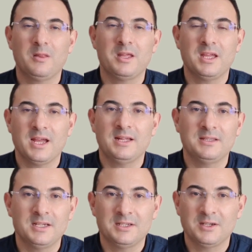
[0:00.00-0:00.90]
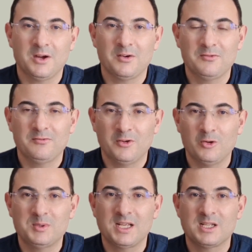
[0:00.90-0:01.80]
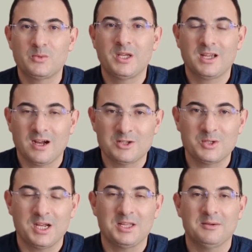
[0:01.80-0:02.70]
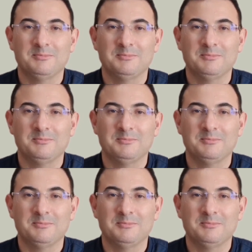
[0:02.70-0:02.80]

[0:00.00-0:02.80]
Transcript: the ending of verbs as we conjugate them.